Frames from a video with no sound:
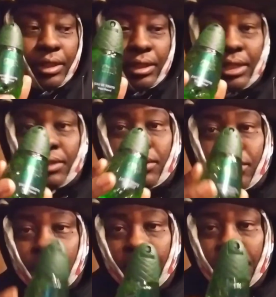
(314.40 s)
this is
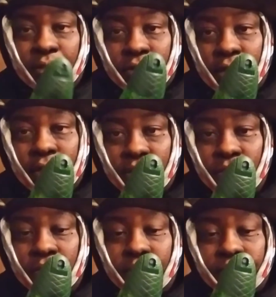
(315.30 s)
similar scent to
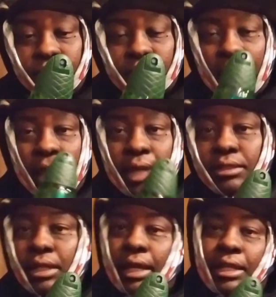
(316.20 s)
it. Now I ain't
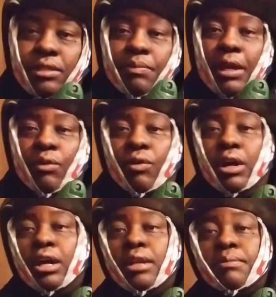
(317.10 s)
saying they smell
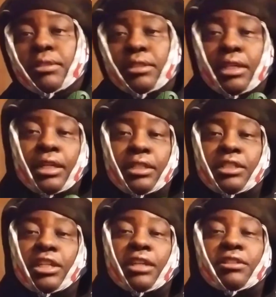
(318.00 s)
100%
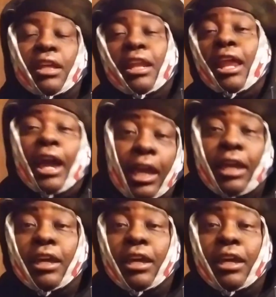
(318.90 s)
just alike.